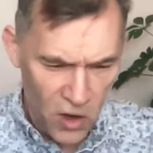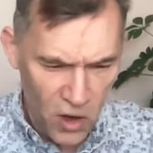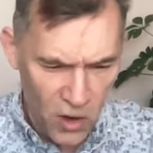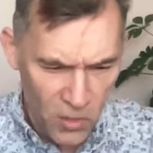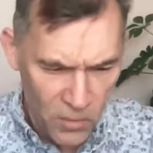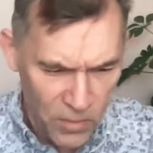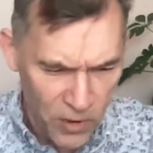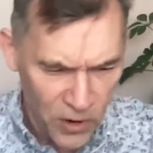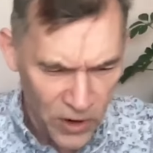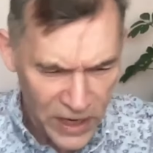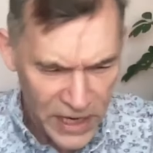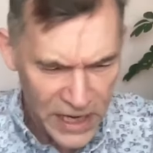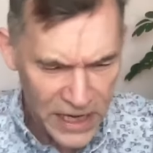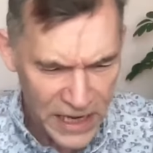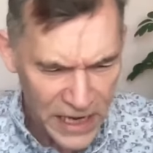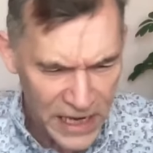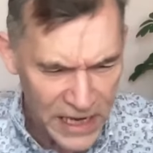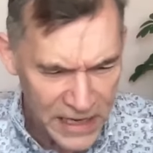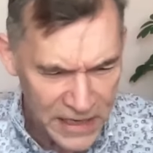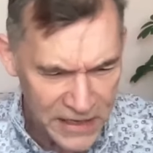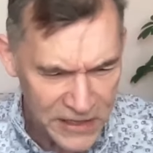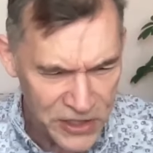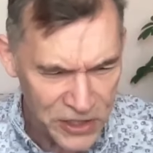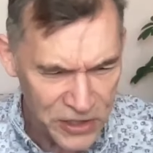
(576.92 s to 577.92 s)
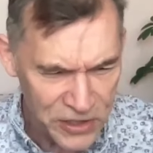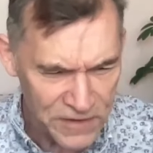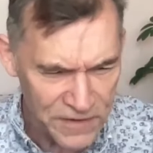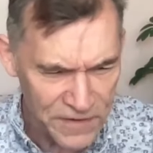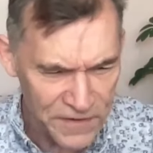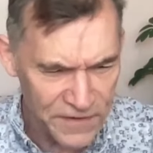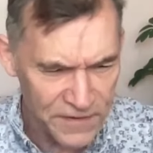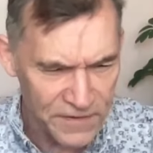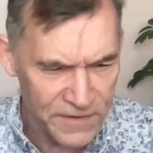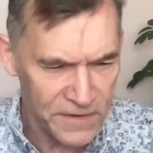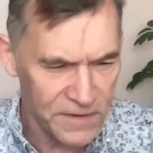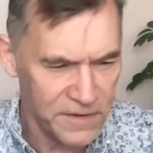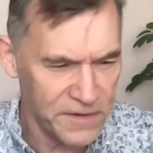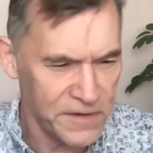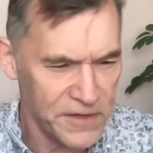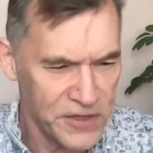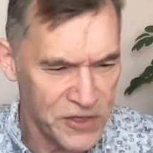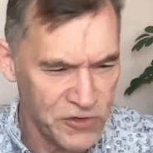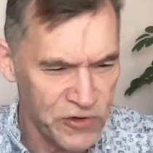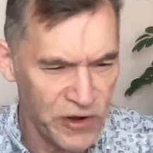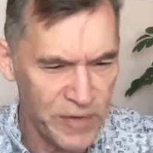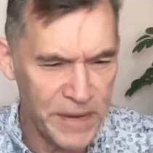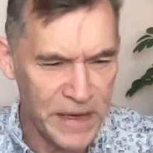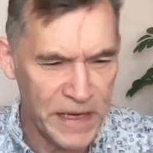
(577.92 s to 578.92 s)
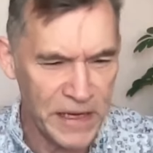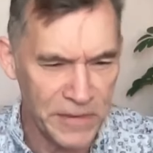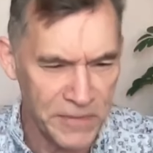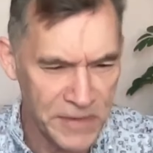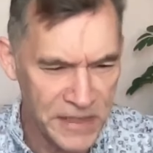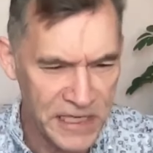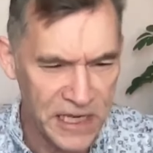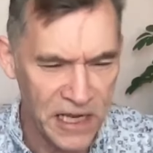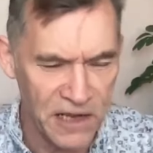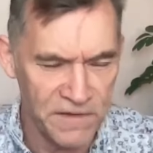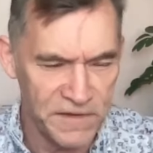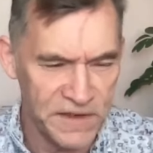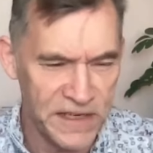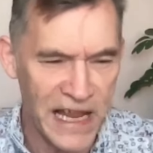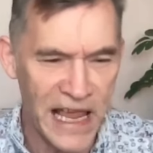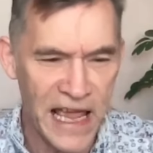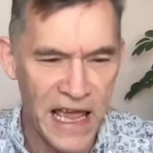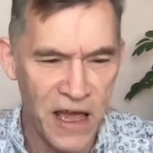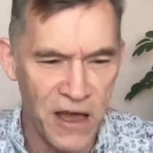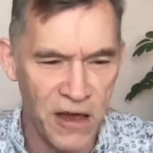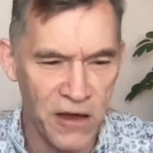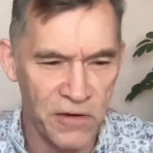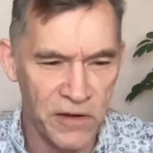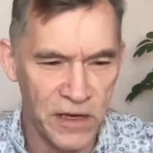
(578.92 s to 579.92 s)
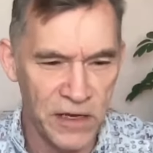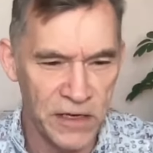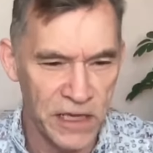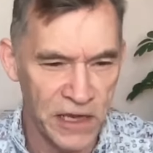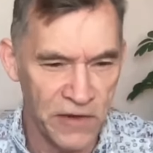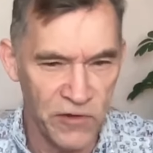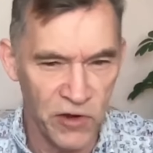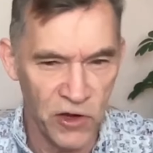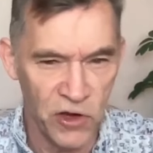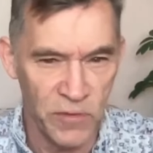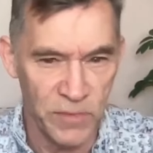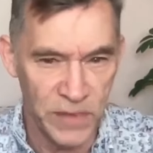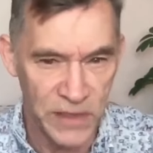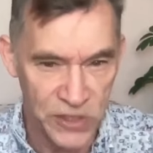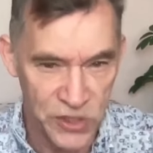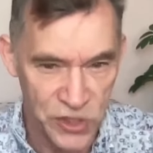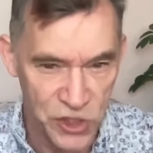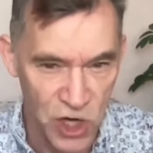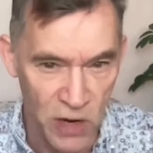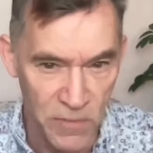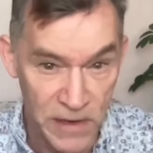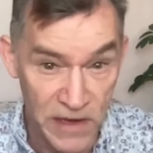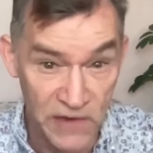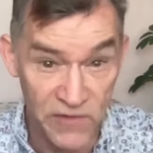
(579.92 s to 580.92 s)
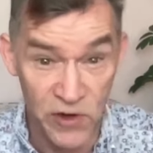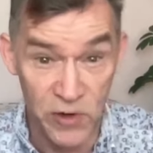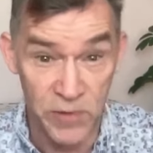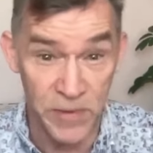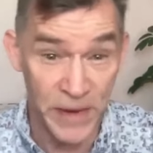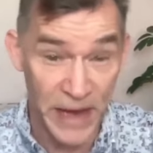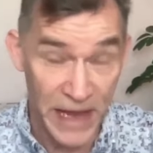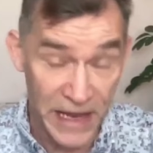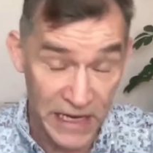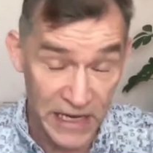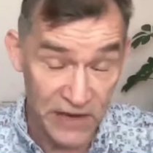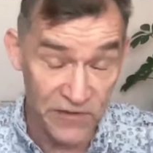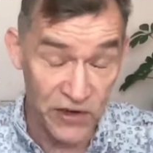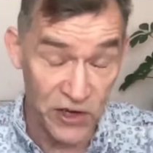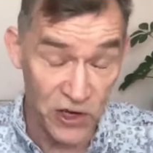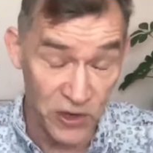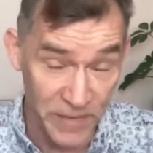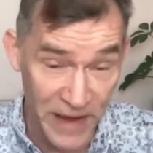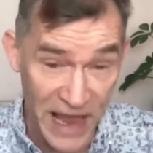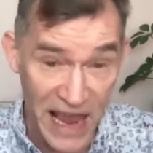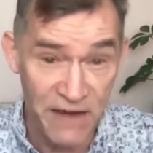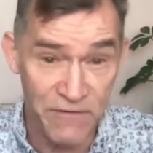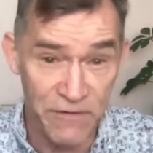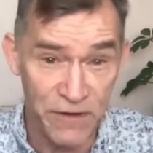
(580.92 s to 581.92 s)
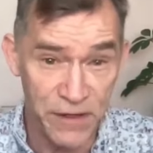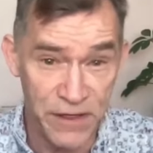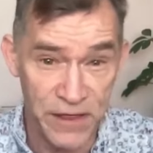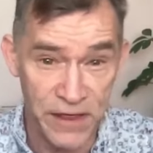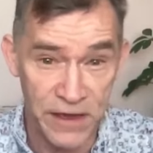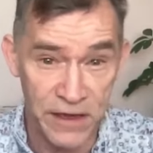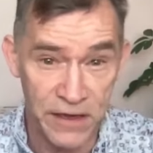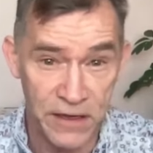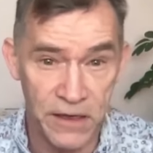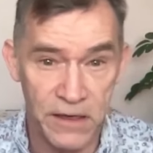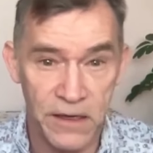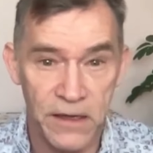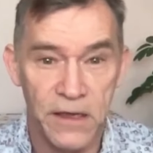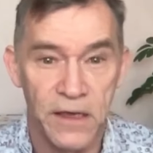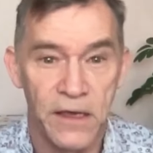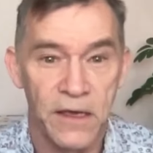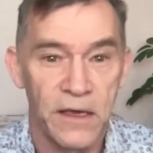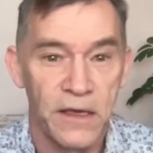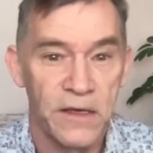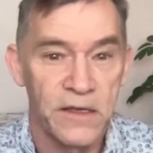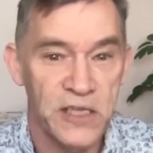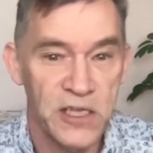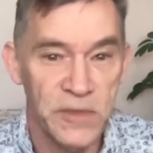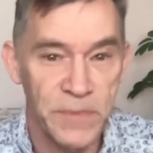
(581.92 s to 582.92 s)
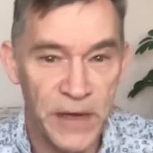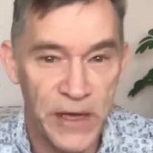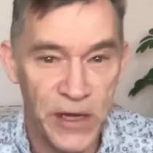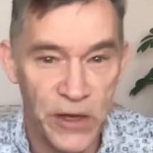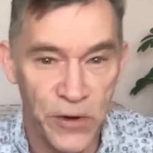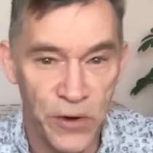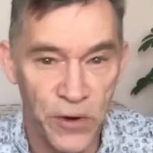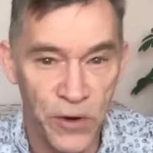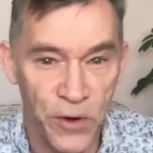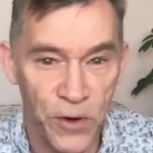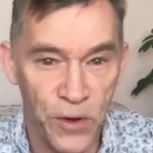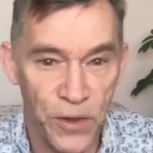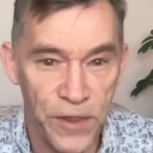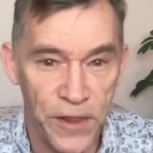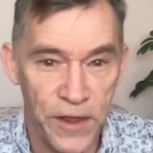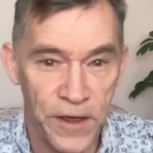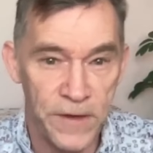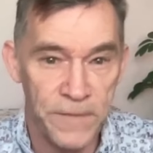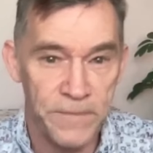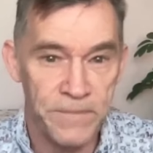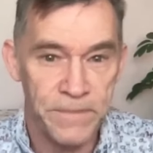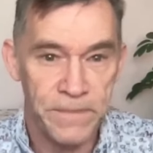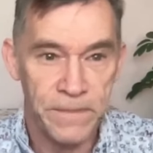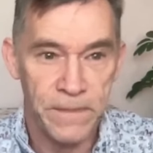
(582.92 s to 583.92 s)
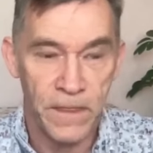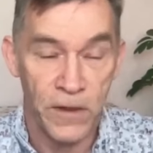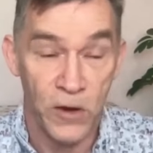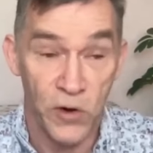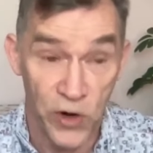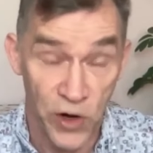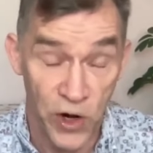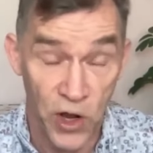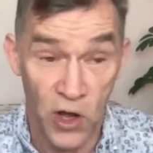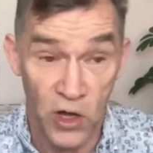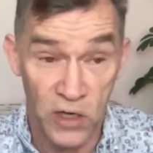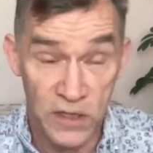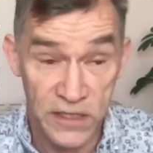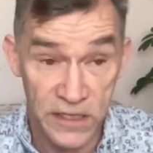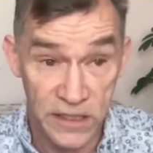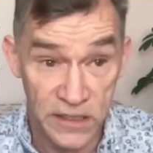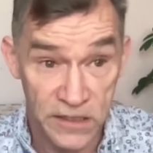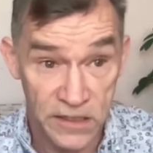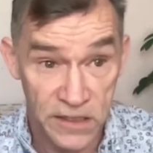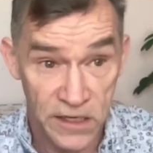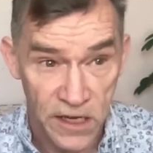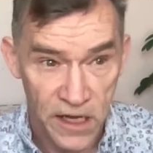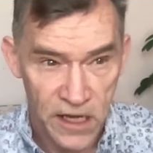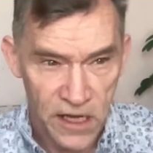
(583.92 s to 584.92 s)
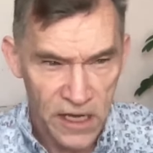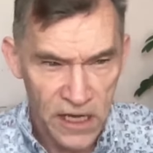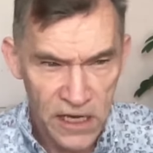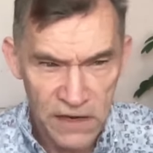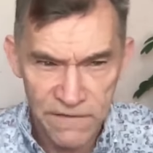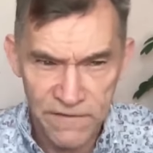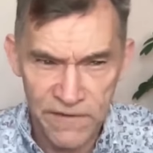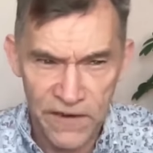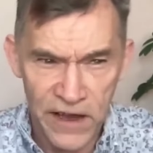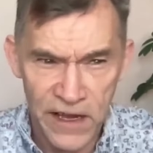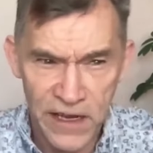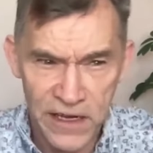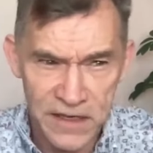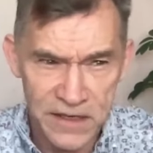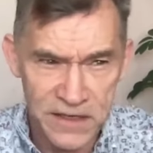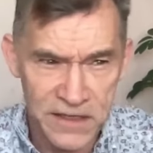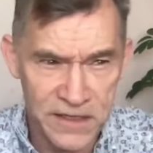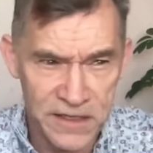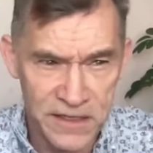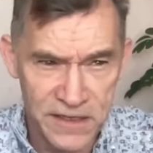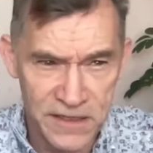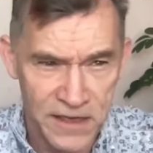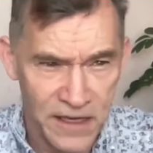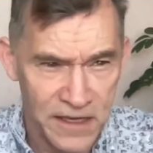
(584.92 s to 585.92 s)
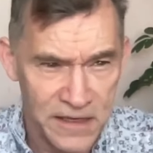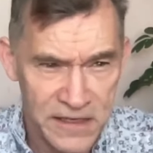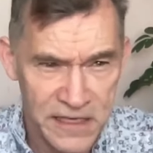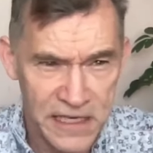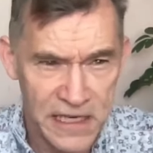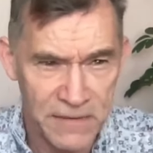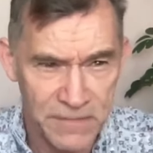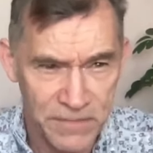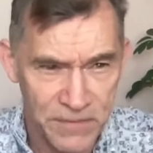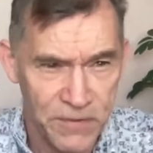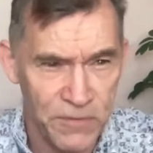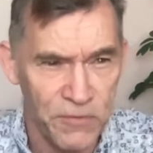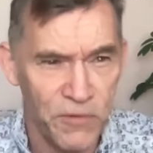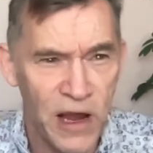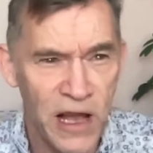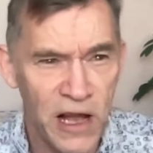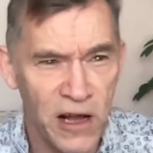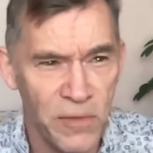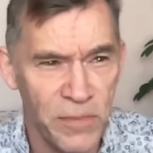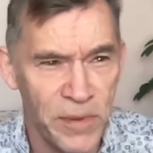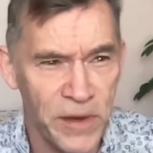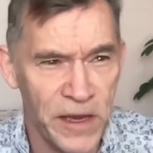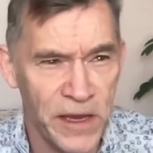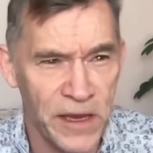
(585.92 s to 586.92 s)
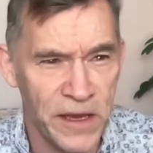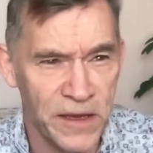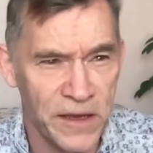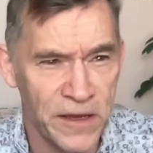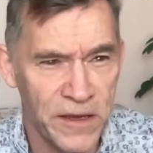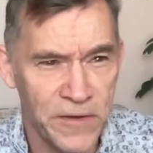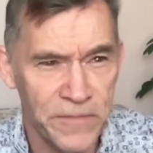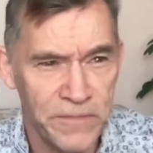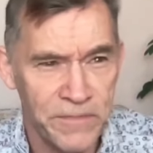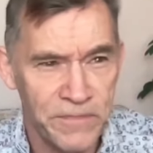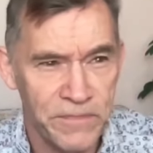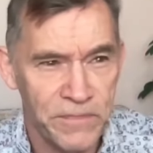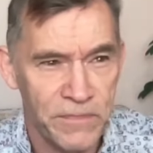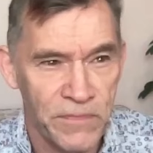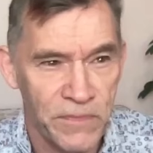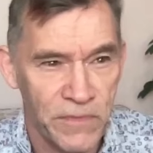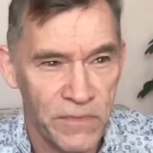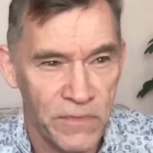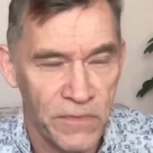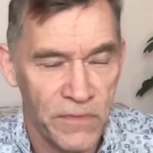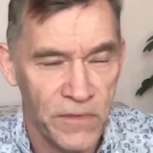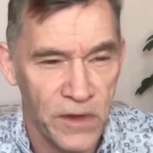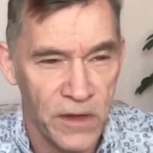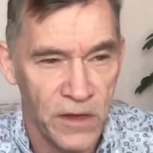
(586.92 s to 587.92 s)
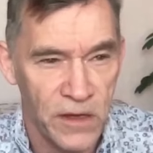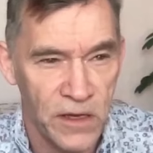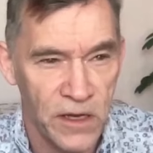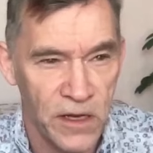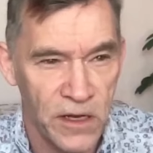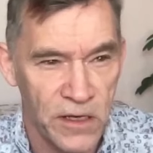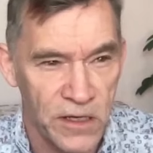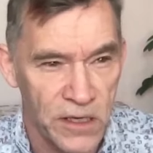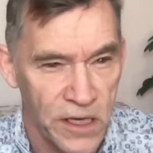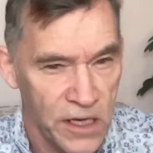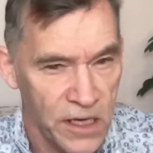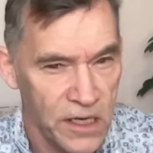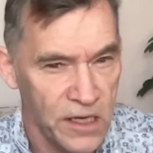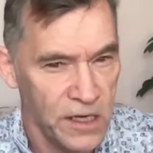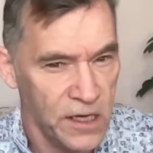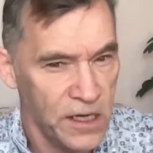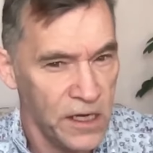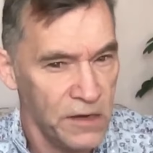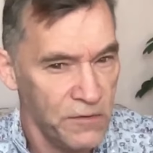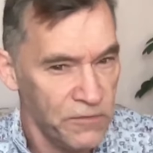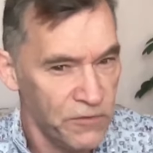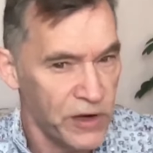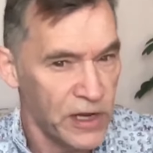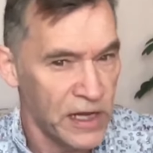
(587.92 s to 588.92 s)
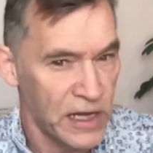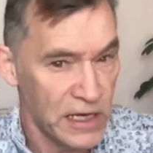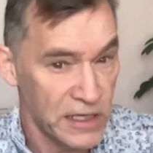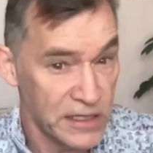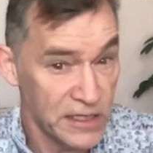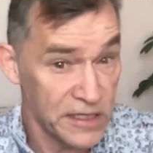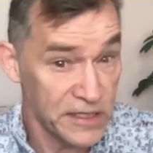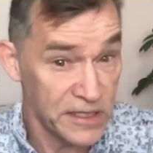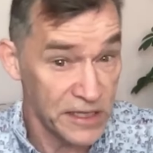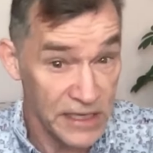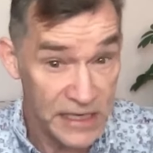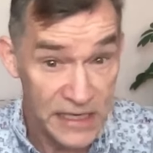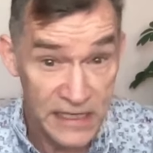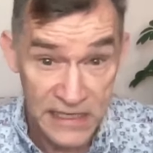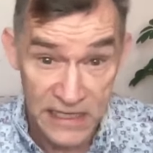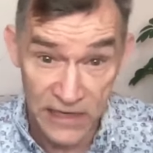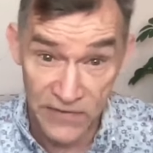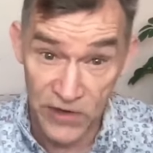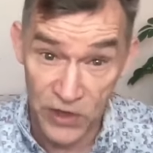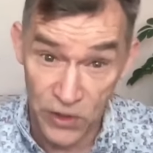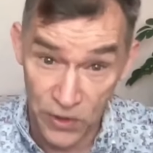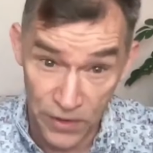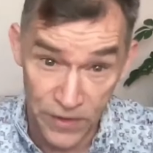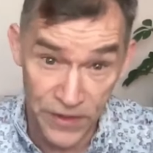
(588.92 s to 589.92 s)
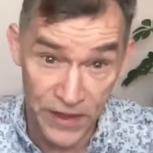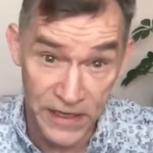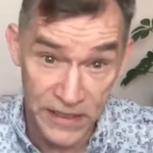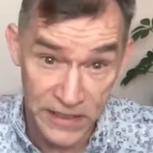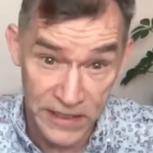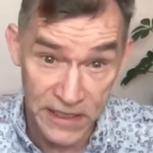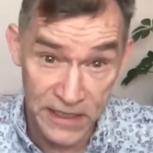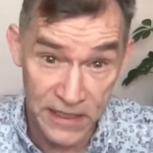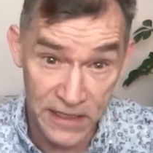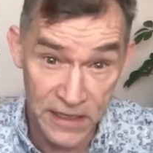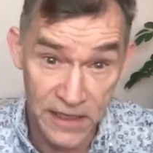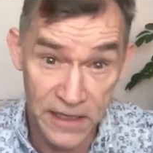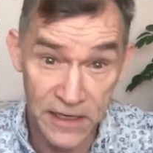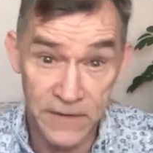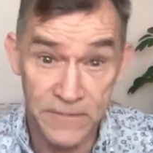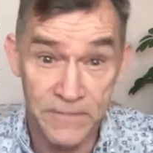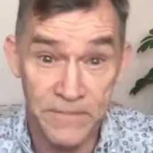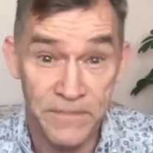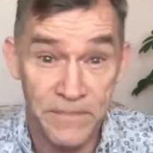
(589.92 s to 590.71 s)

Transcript: But in sort of stripping himself down and giving up his job, giving up everything to be an author or an artist, he finds a deep well-being. He realizes that he's living authentically,